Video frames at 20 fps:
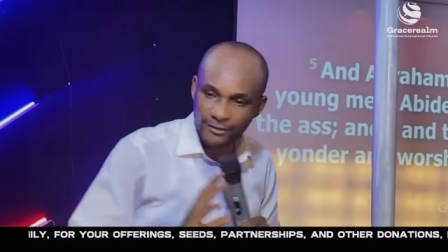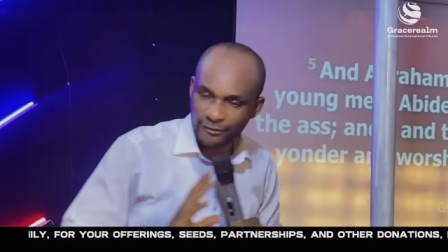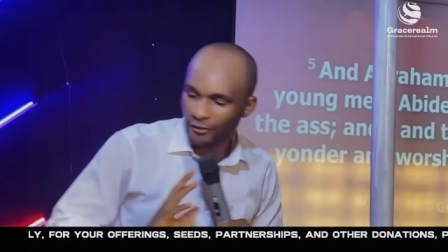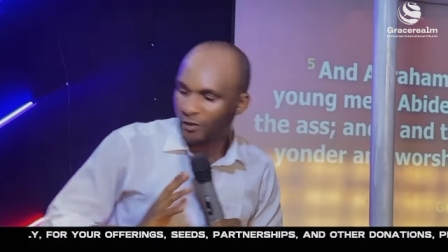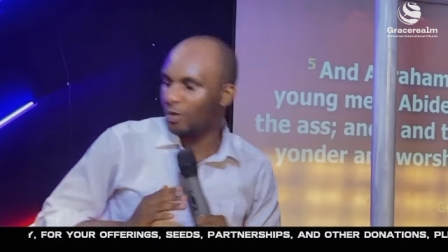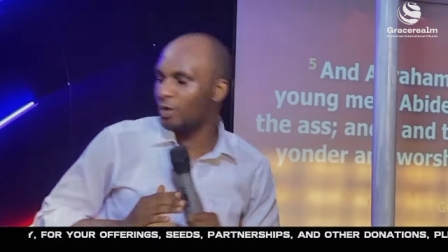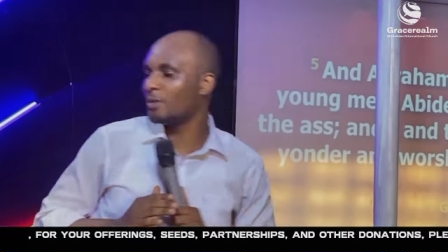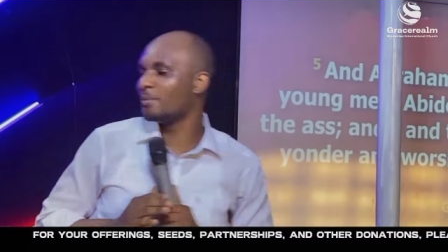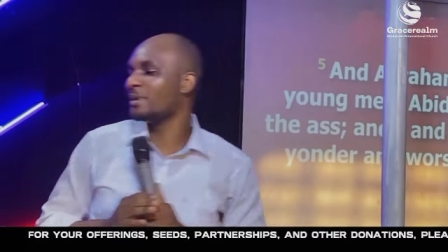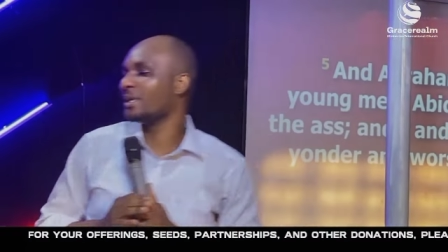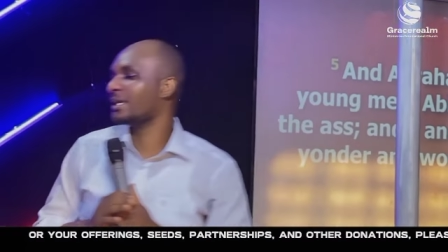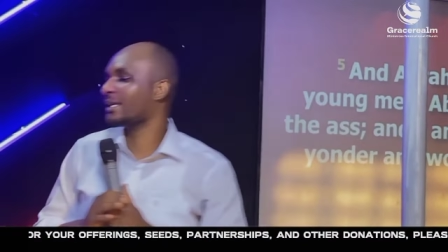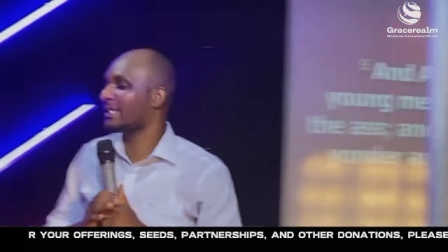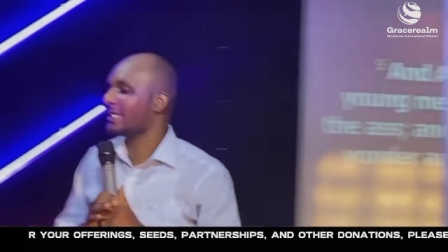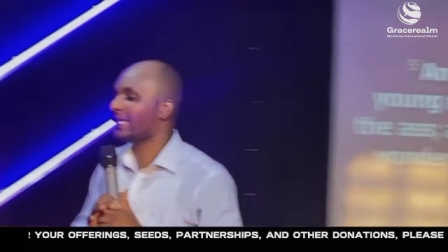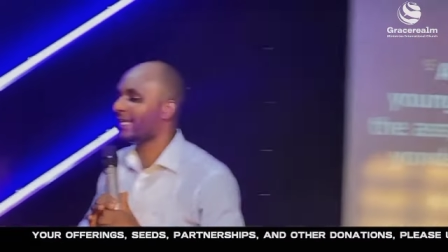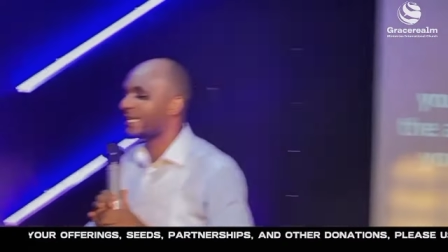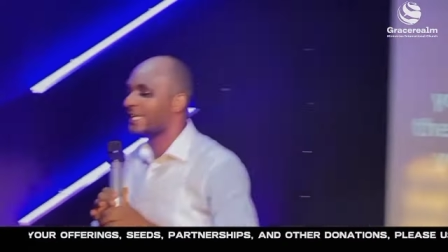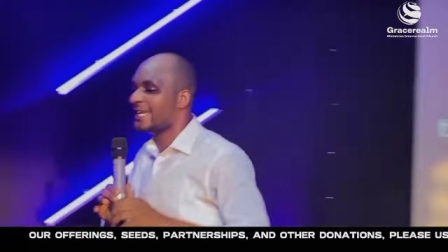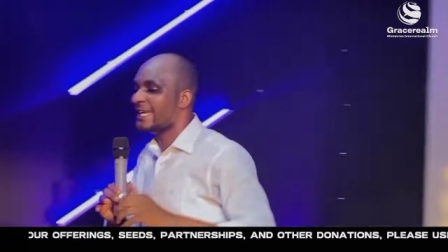Follow me.
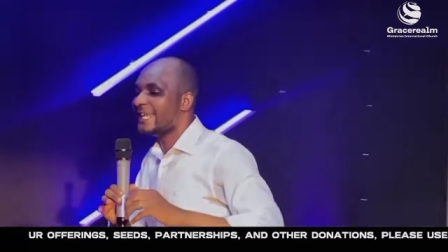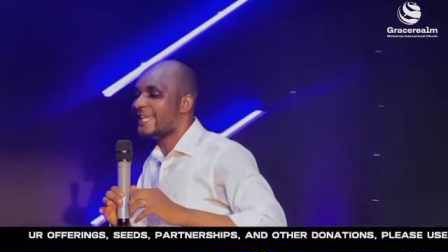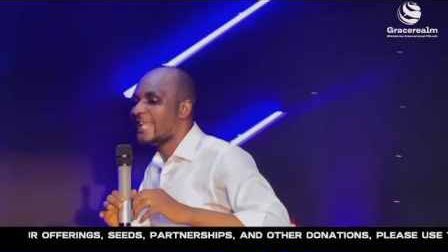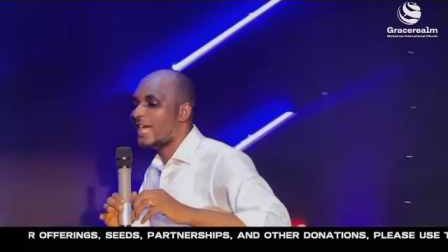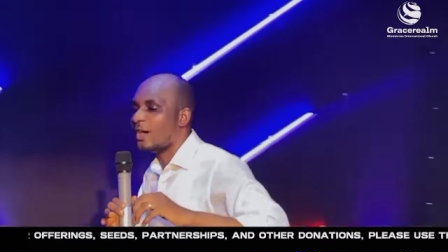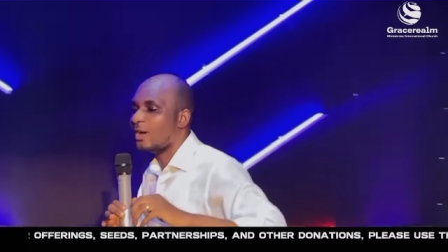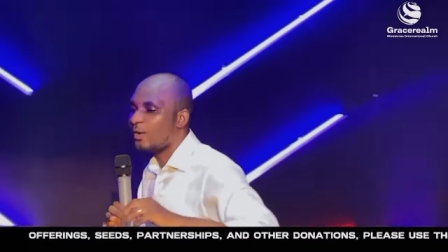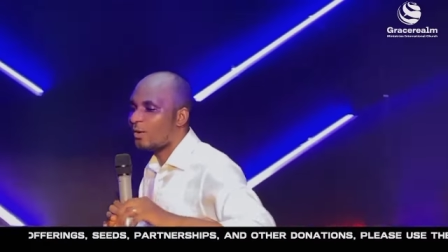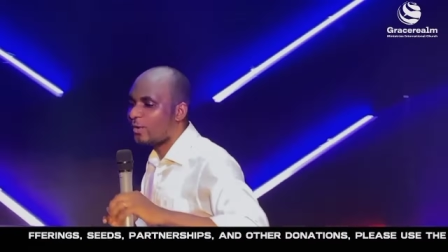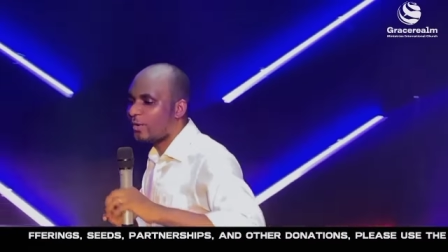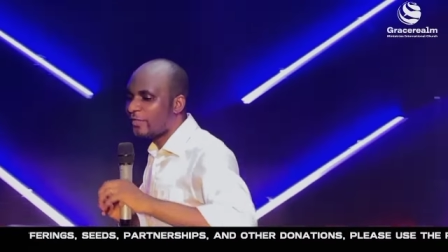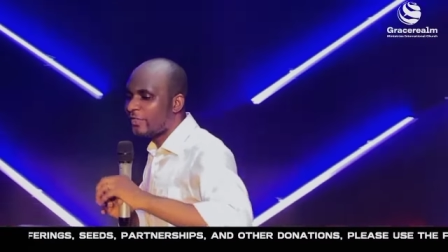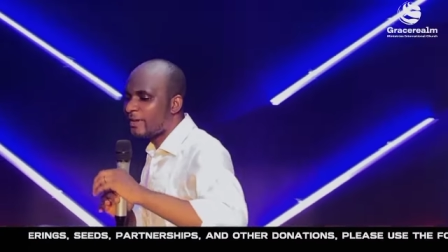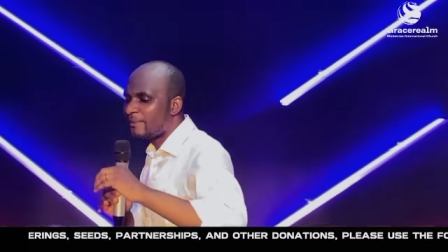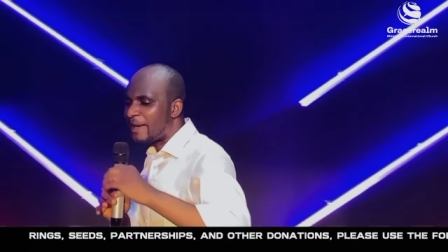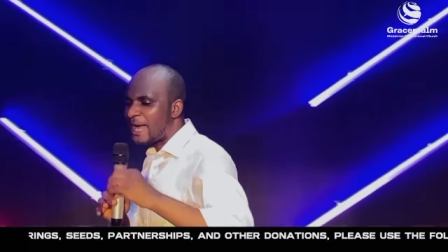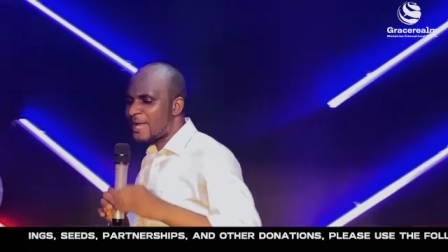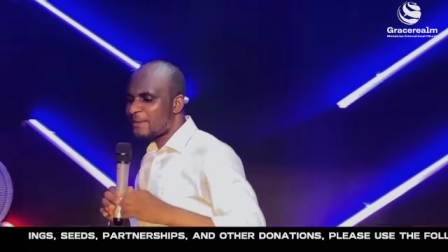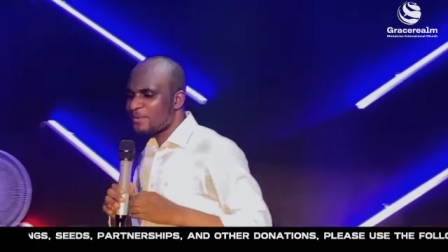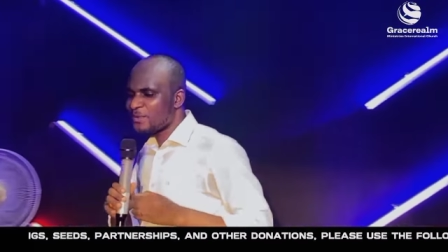Now, the
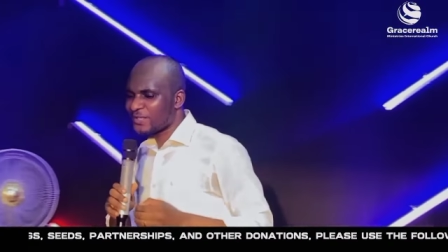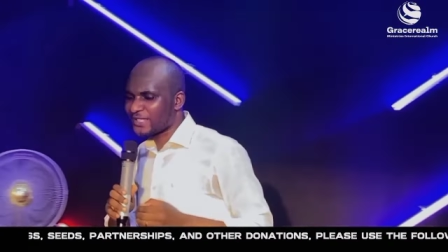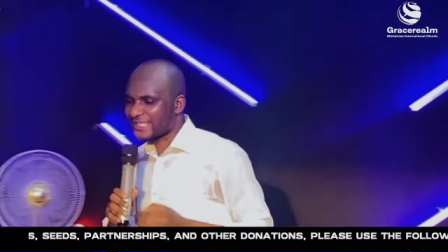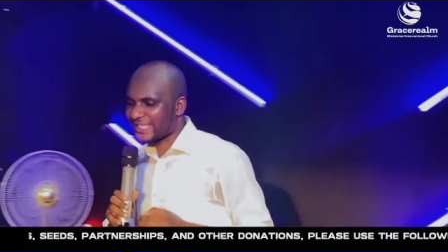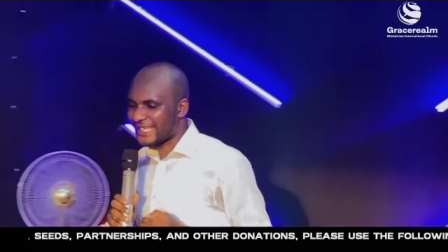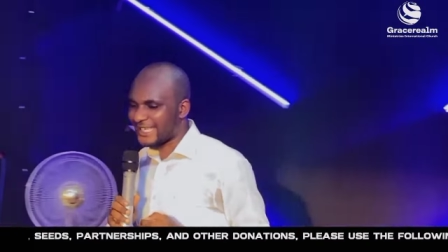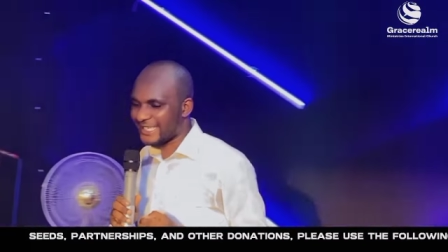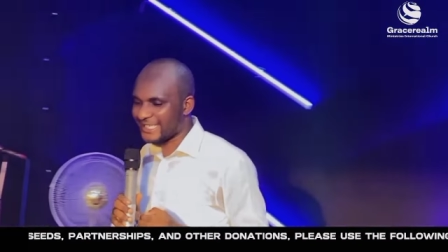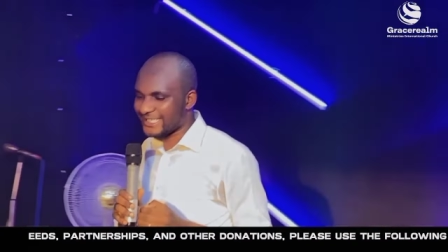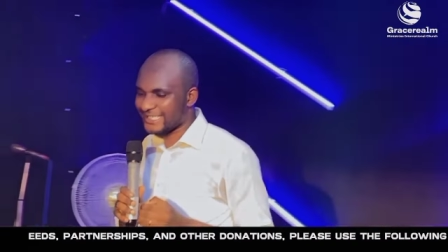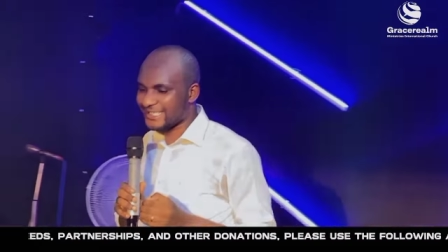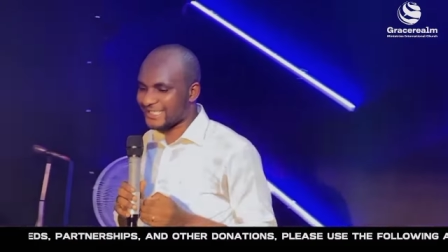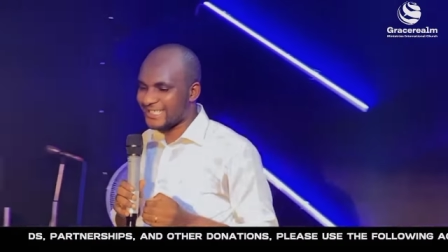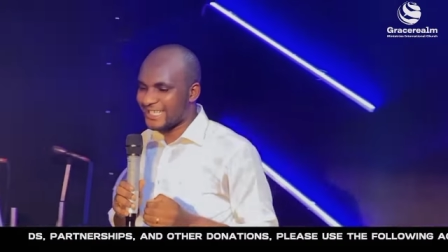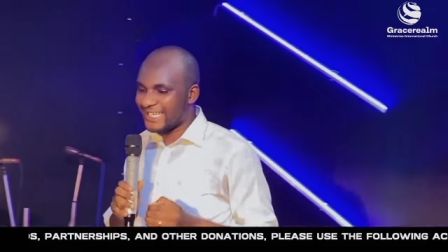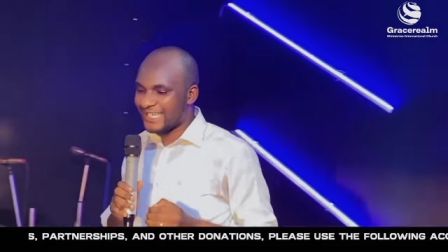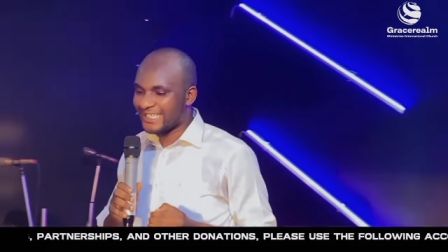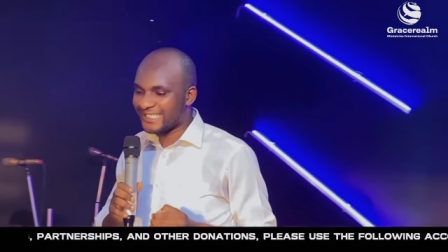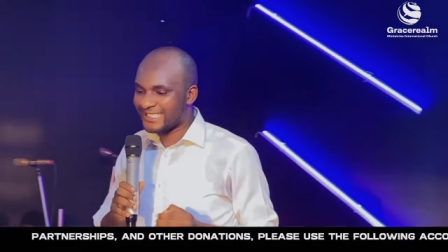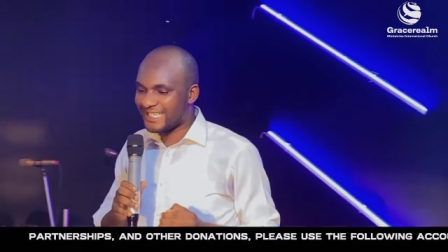Bible says
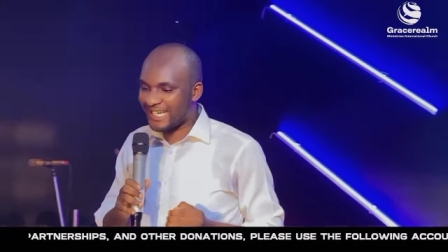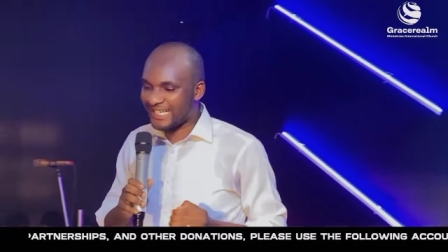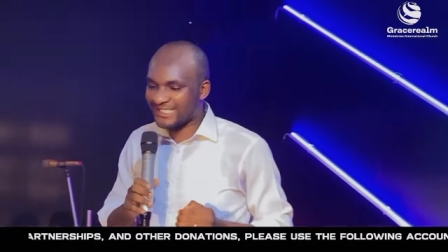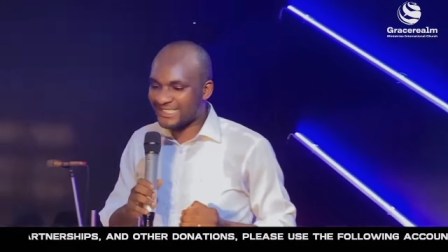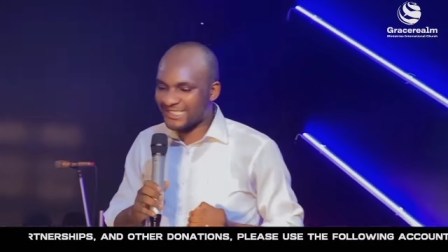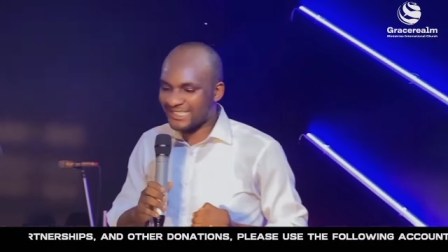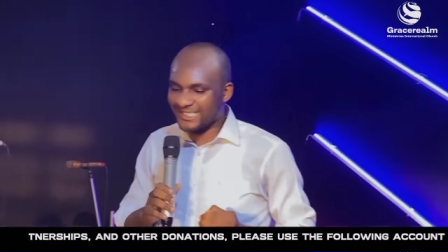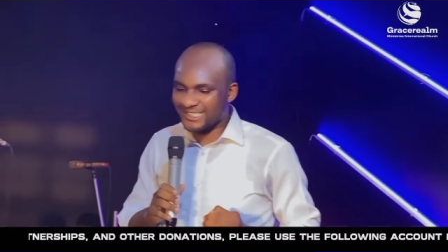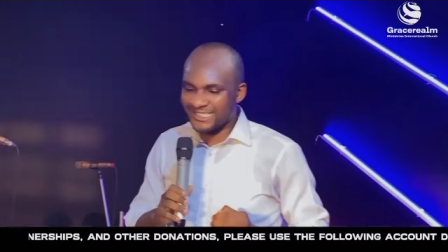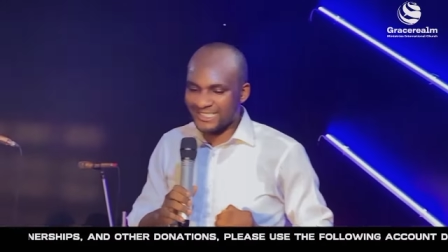that